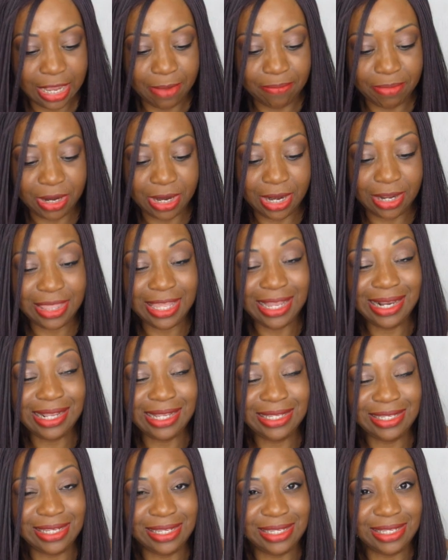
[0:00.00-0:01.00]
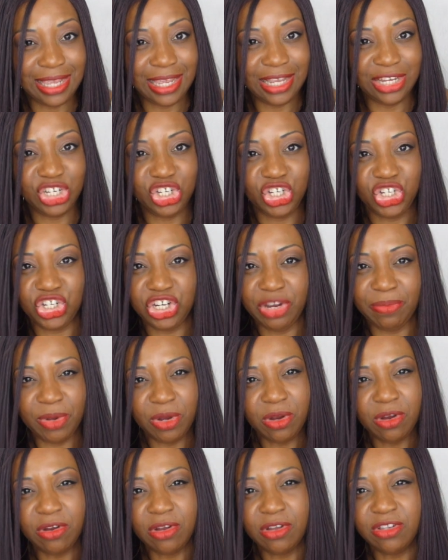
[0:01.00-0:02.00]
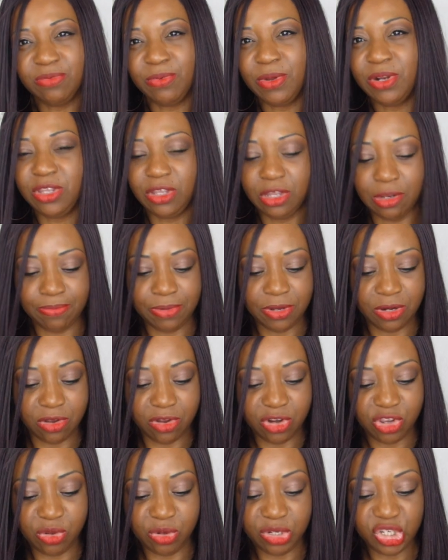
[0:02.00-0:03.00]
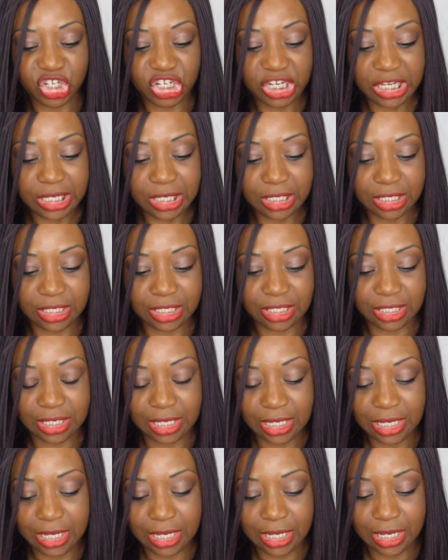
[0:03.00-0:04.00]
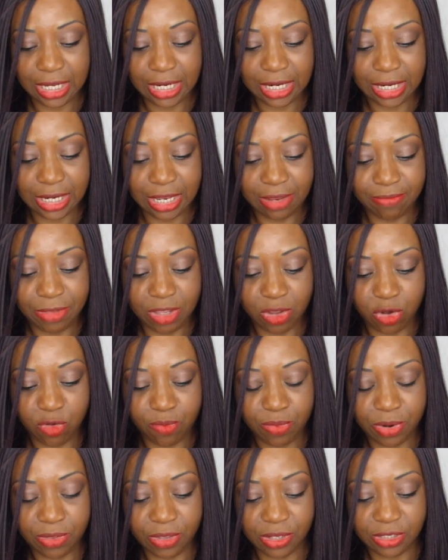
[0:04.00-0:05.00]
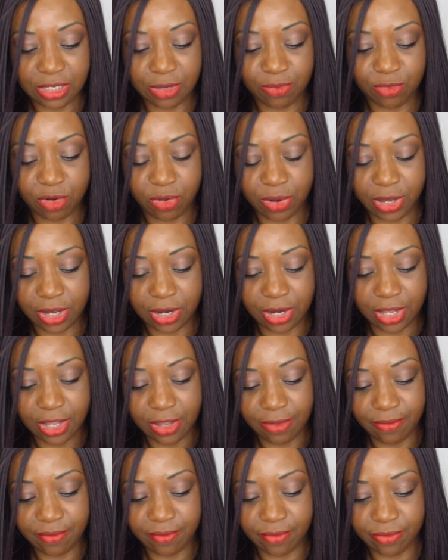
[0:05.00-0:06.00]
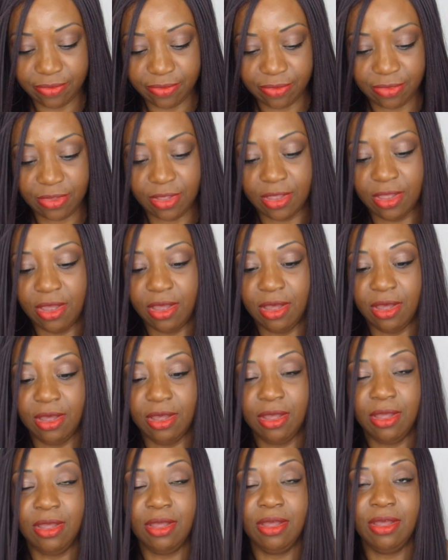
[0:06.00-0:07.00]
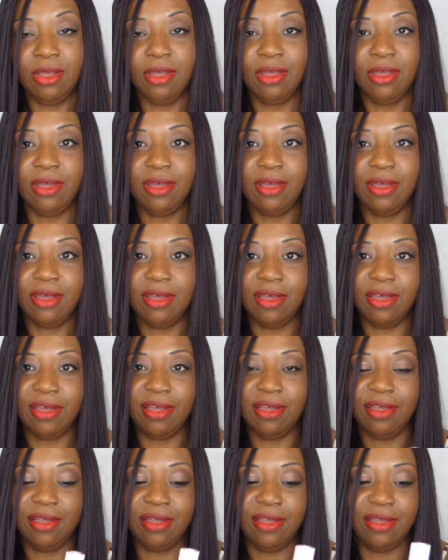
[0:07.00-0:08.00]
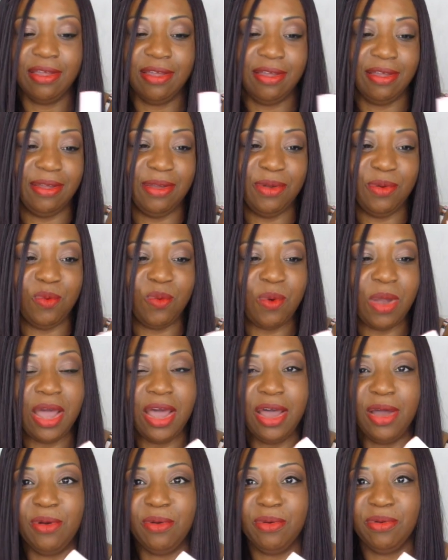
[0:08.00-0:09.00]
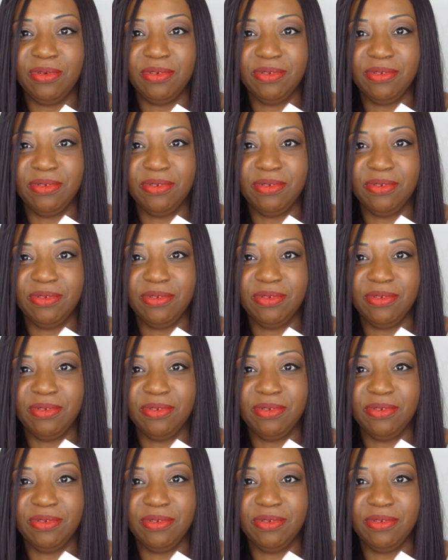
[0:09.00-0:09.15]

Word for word: but I think this is a shimmer as well. You can put on your cheeks. Let me open this up quickly. Ah, wow.